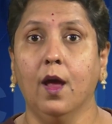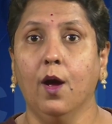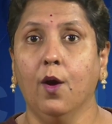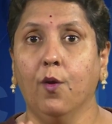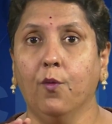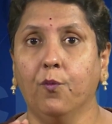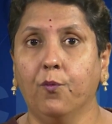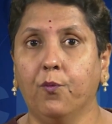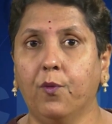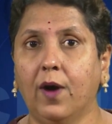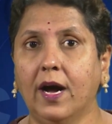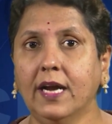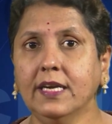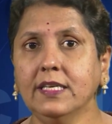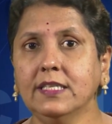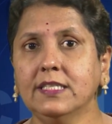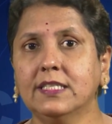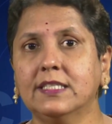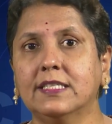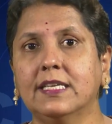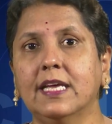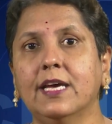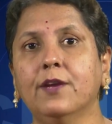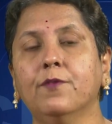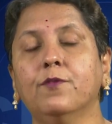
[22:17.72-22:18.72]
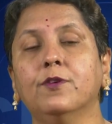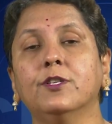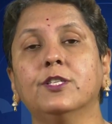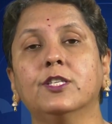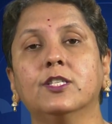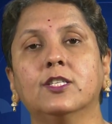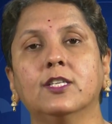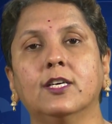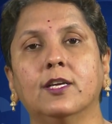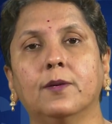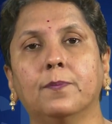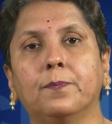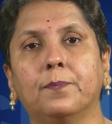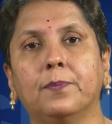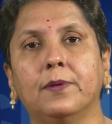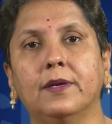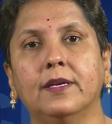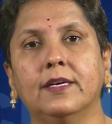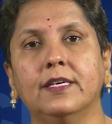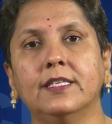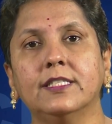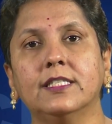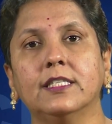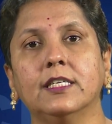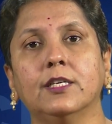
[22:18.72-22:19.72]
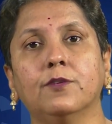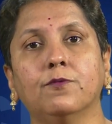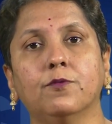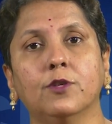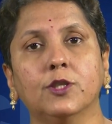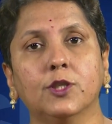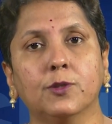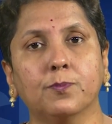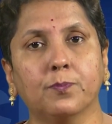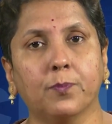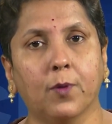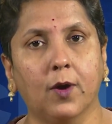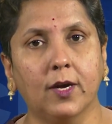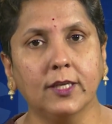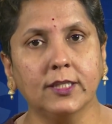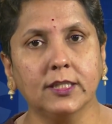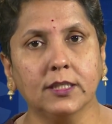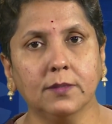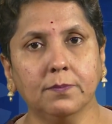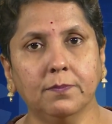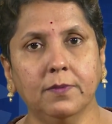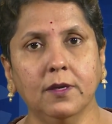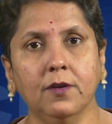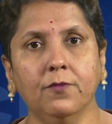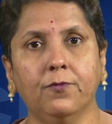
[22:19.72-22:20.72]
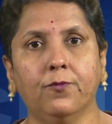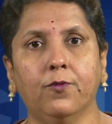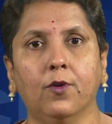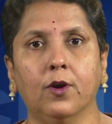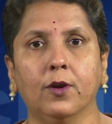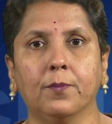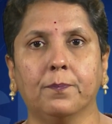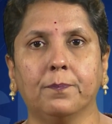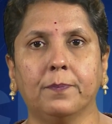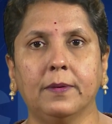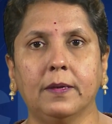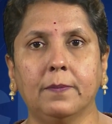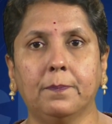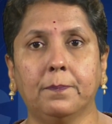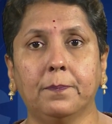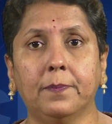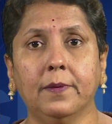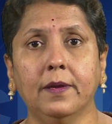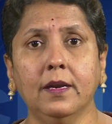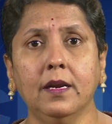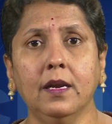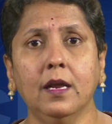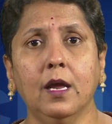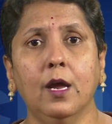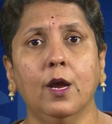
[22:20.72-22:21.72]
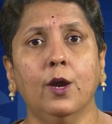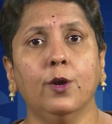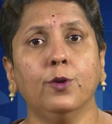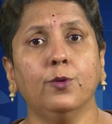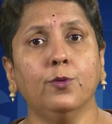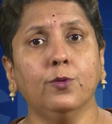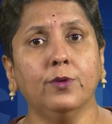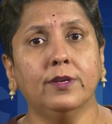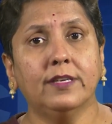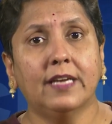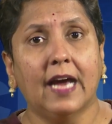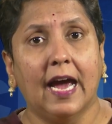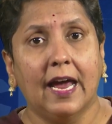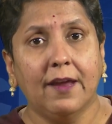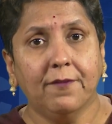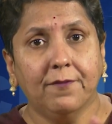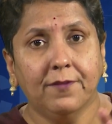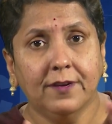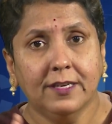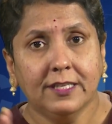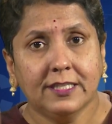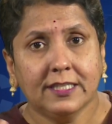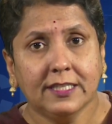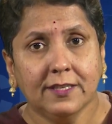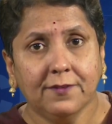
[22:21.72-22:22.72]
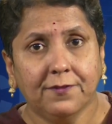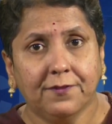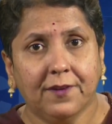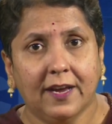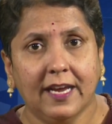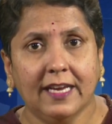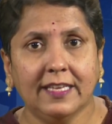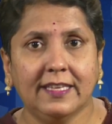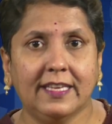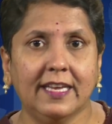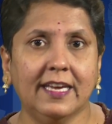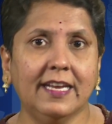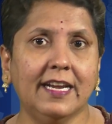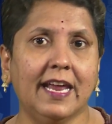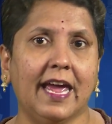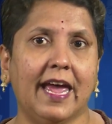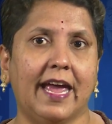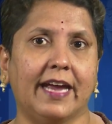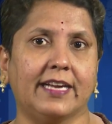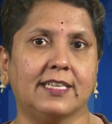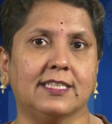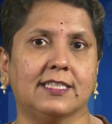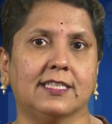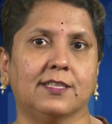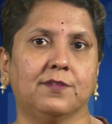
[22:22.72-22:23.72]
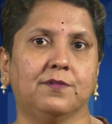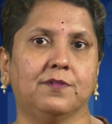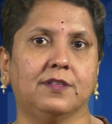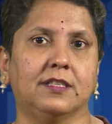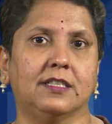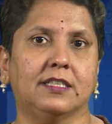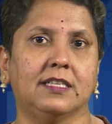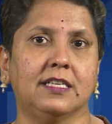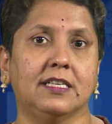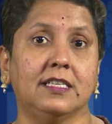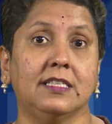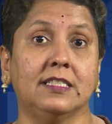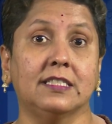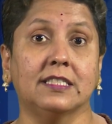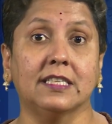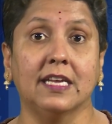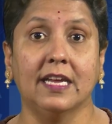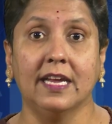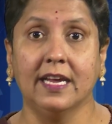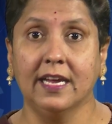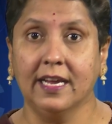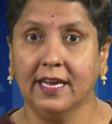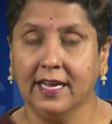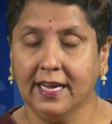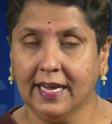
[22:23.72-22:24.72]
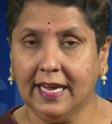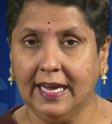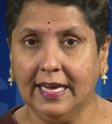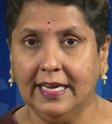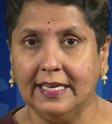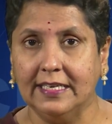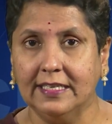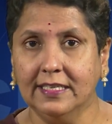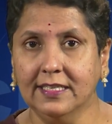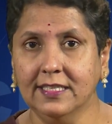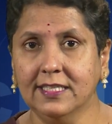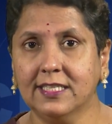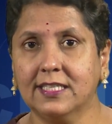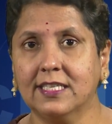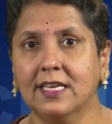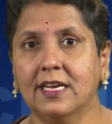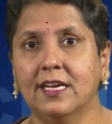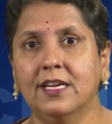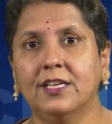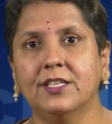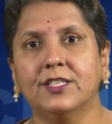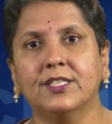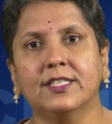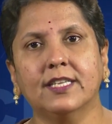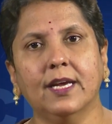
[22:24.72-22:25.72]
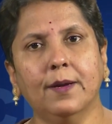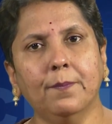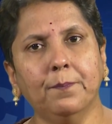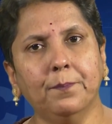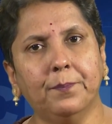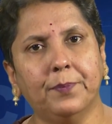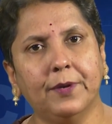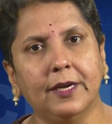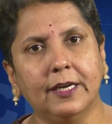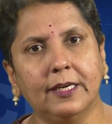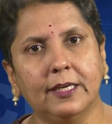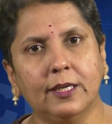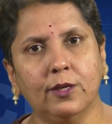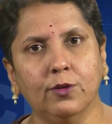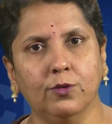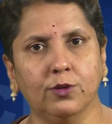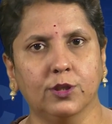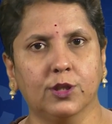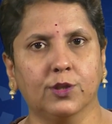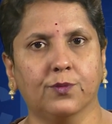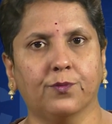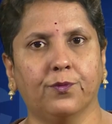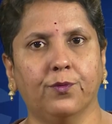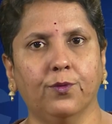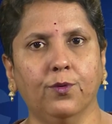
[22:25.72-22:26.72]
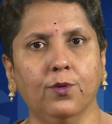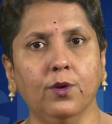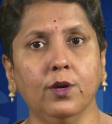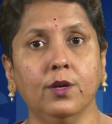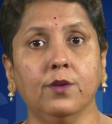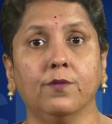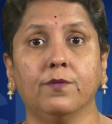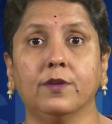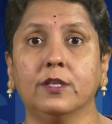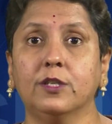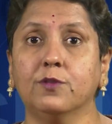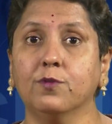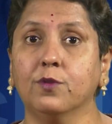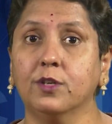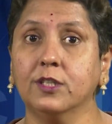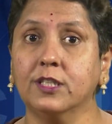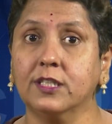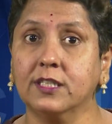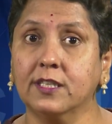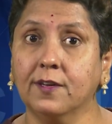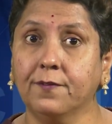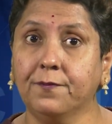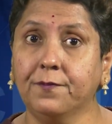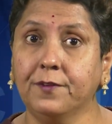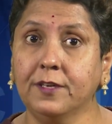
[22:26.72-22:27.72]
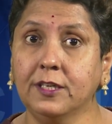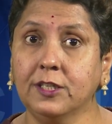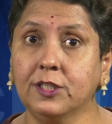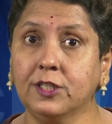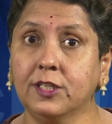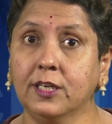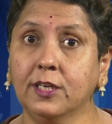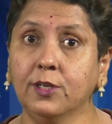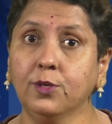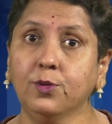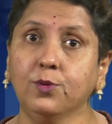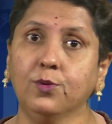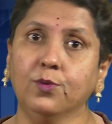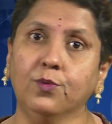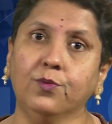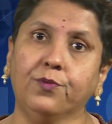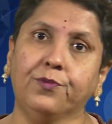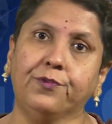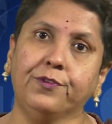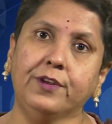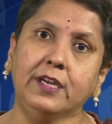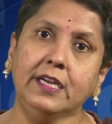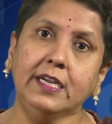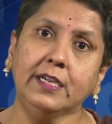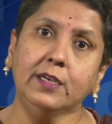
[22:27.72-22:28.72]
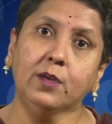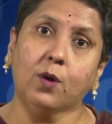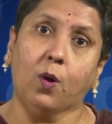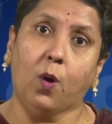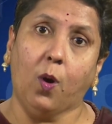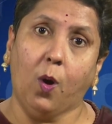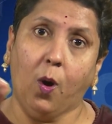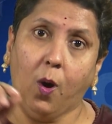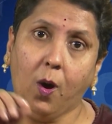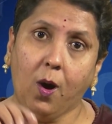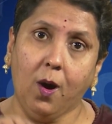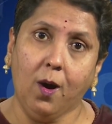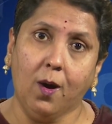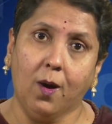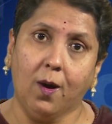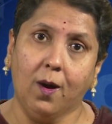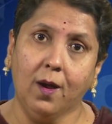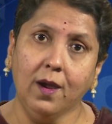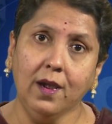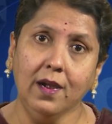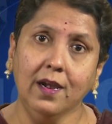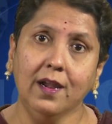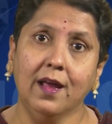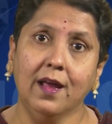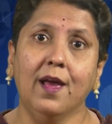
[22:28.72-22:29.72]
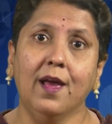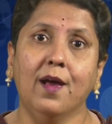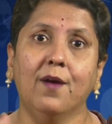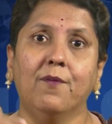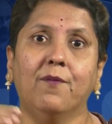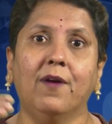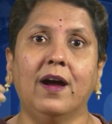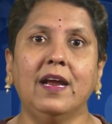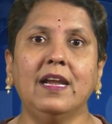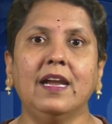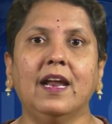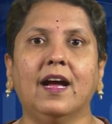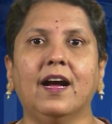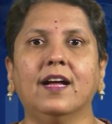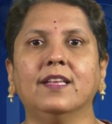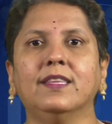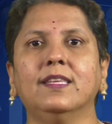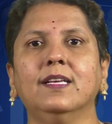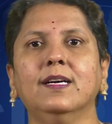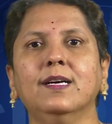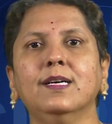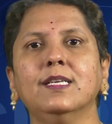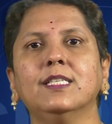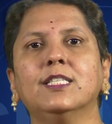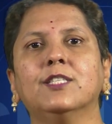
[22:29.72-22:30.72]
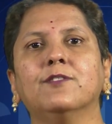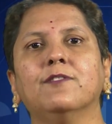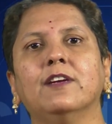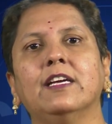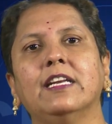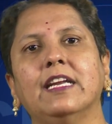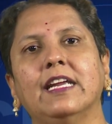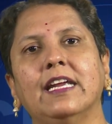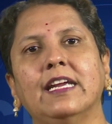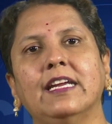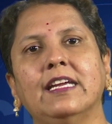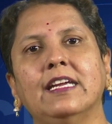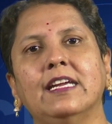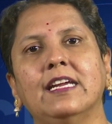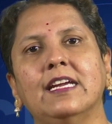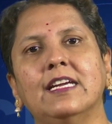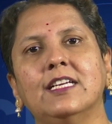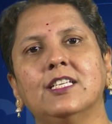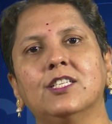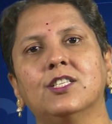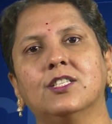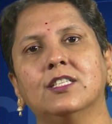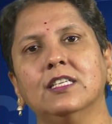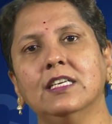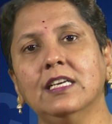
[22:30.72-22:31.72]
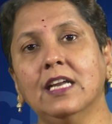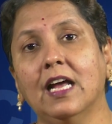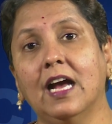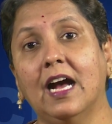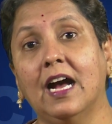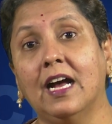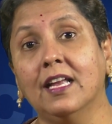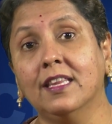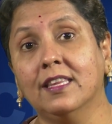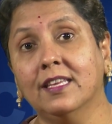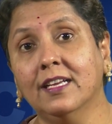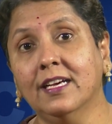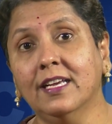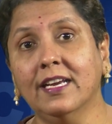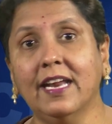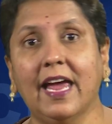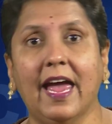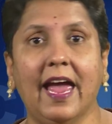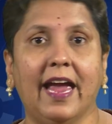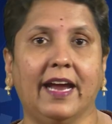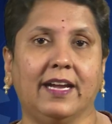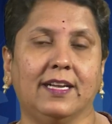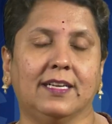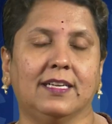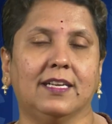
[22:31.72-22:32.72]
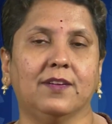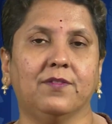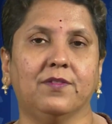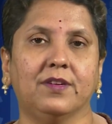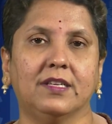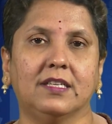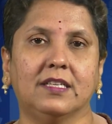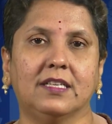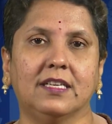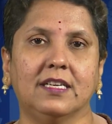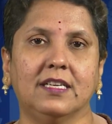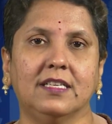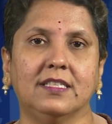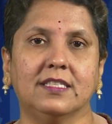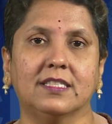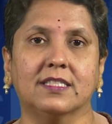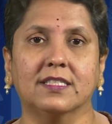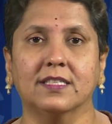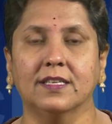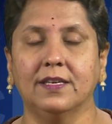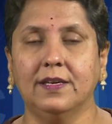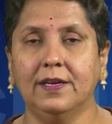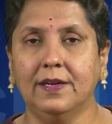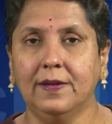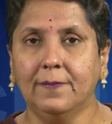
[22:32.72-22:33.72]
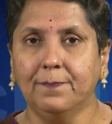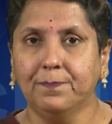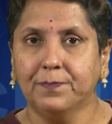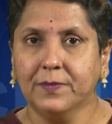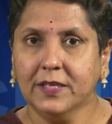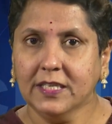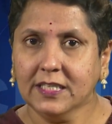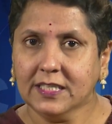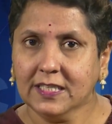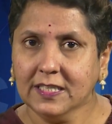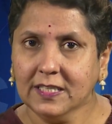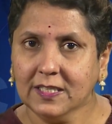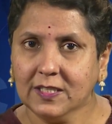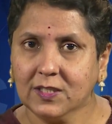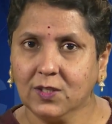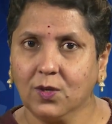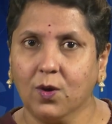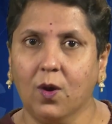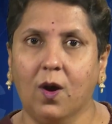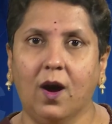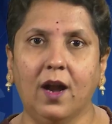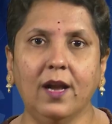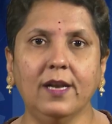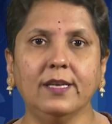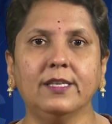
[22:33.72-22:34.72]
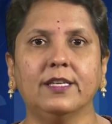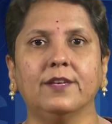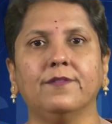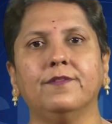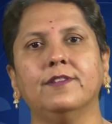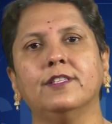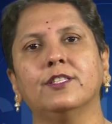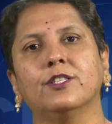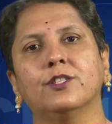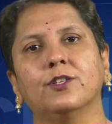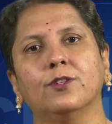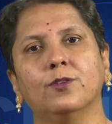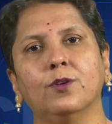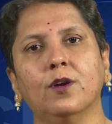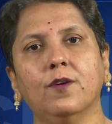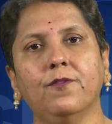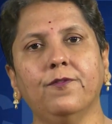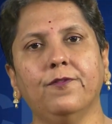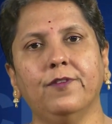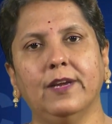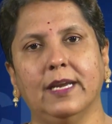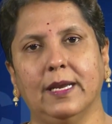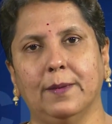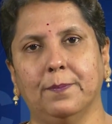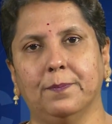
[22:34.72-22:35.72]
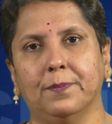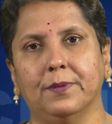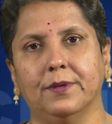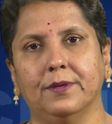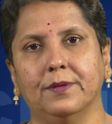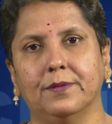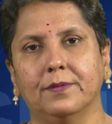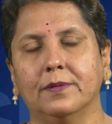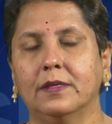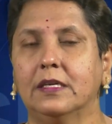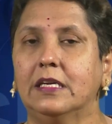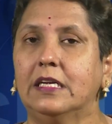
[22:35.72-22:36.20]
Once there was surplus, it was possible for people to diversify their activities. Hence, some produced food which was sufficient to feed all, while others were engaged in other activities. This is called division of labor.